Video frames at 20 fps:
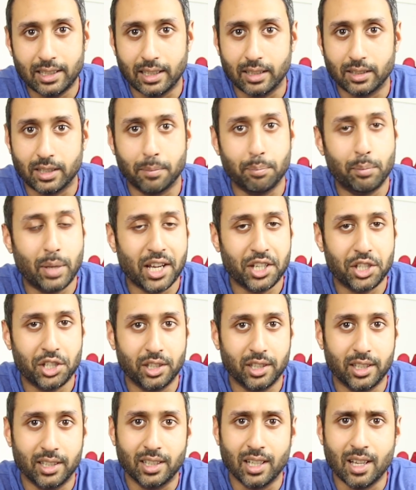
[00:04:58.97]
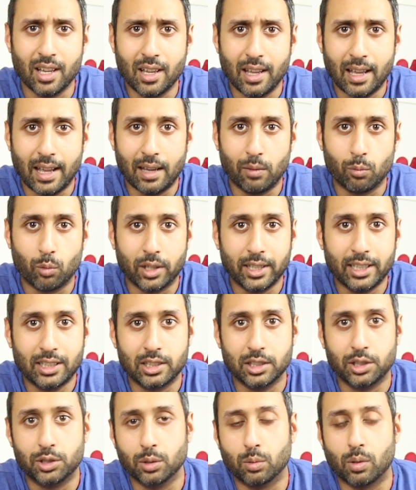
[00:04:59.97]
and compassionate and wanting
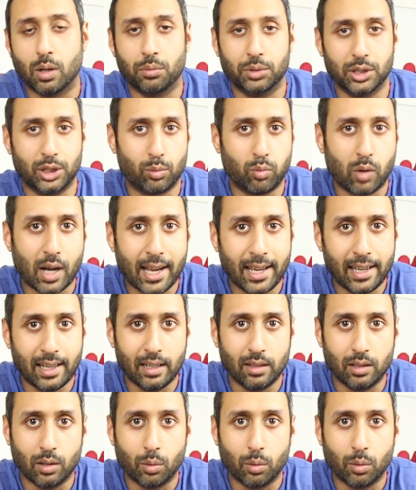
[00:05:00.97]
to do what was right, and